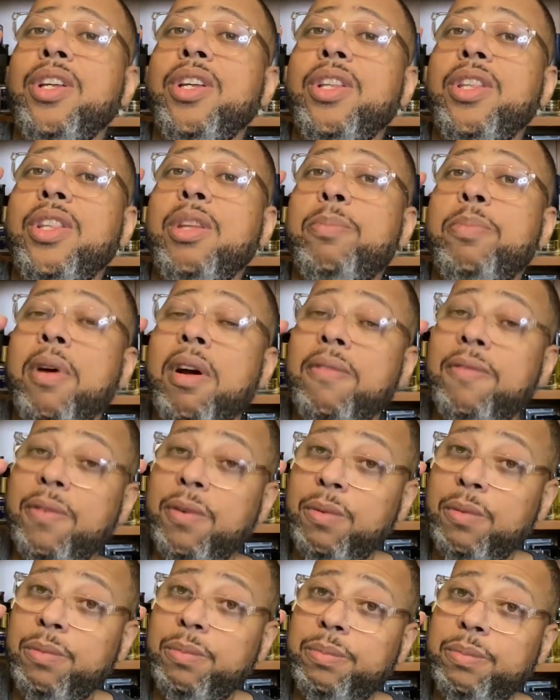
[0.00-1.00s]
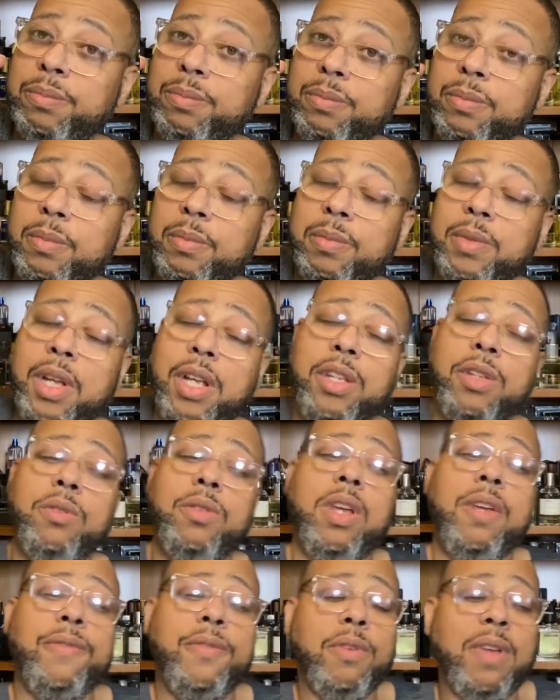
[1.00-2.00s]
the Parfum. Now
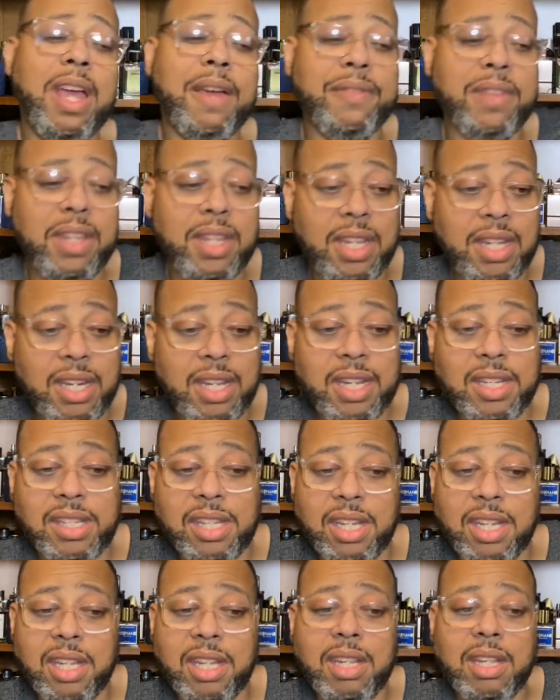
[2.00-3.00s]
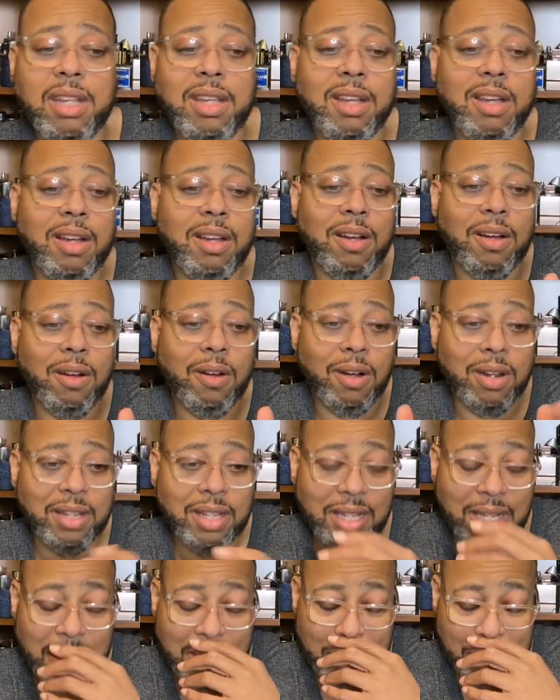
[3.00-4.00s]
if you have the EDT or the
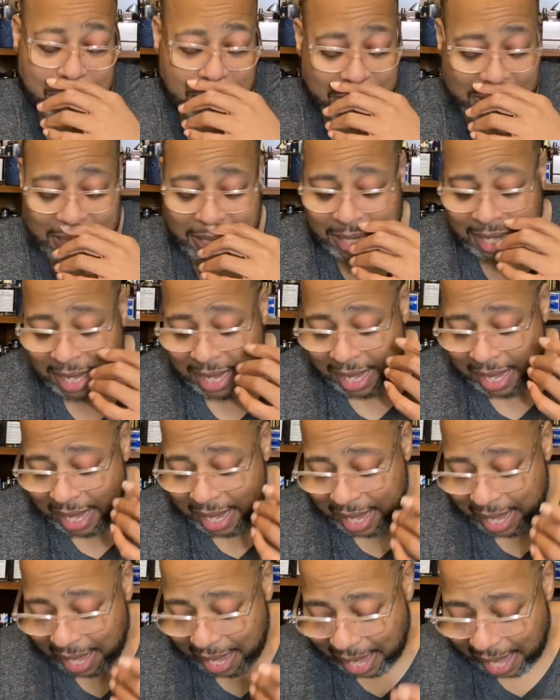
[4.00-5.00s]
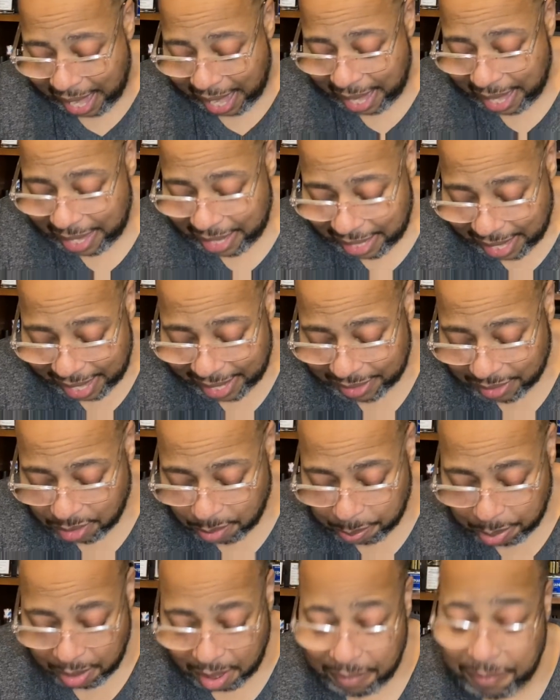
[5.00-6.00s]
EDP, I like the
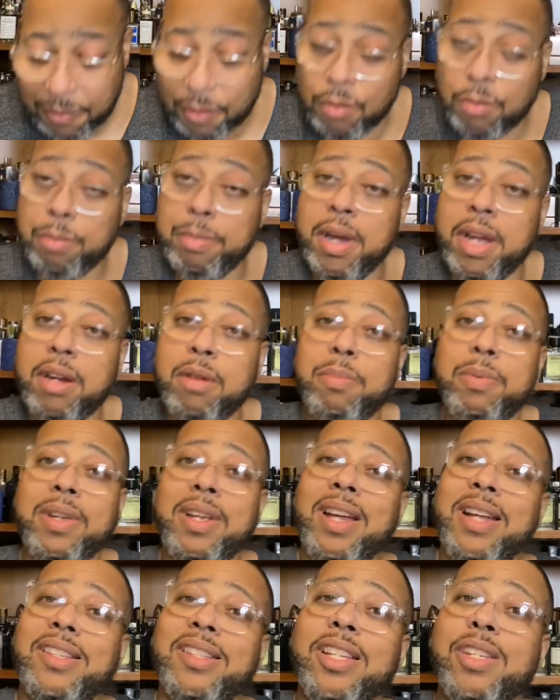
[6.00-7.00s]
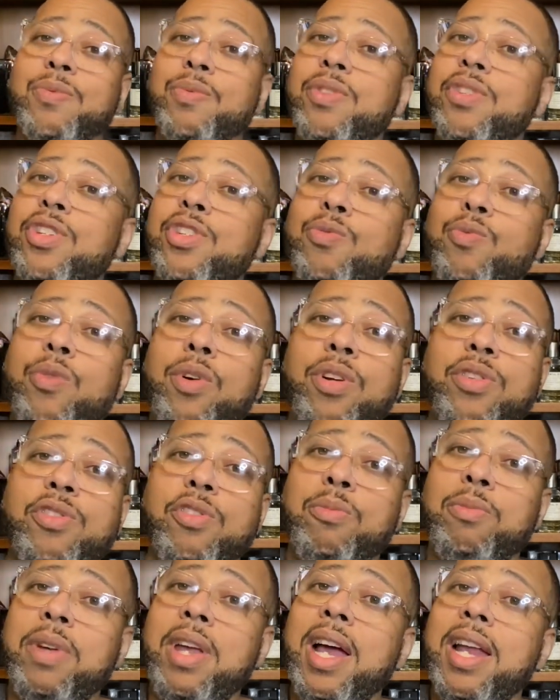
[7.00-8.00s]
Parfum better, because this one just works
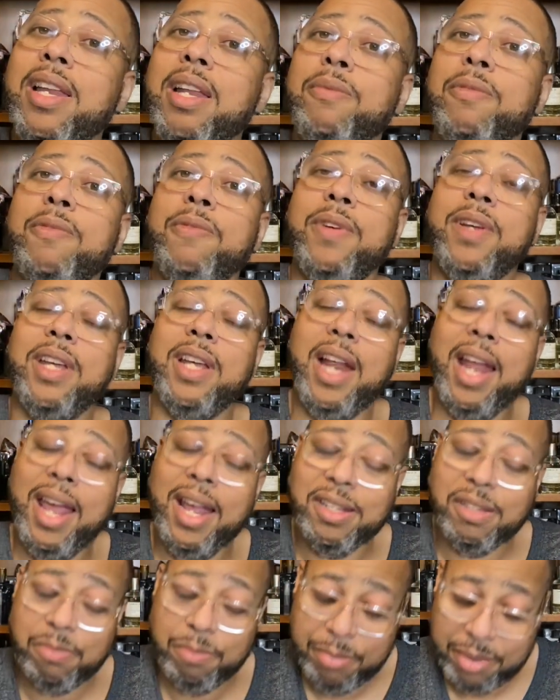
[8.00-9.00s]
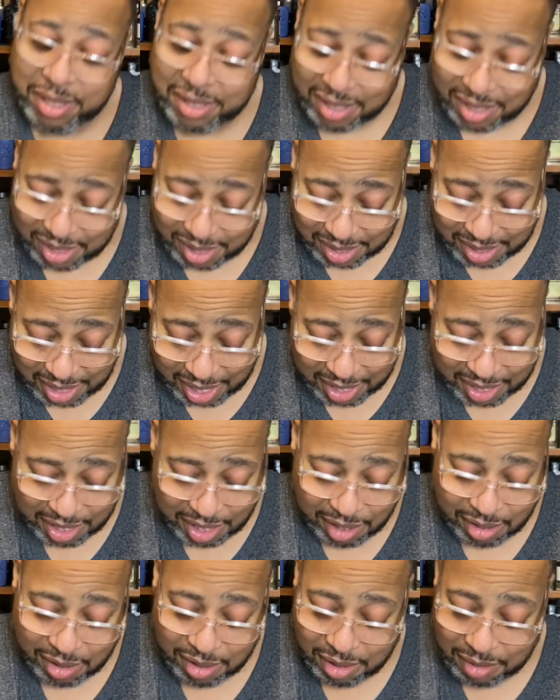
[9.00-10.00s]
on me. I never forget, I had some business to take
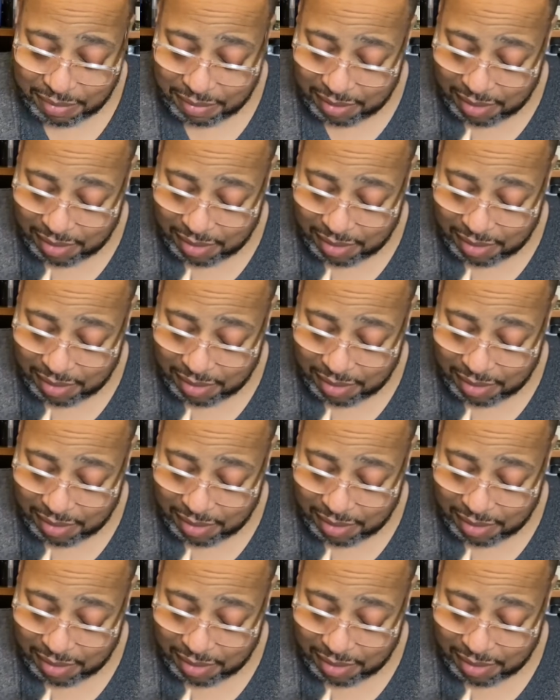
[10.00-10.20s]
care of.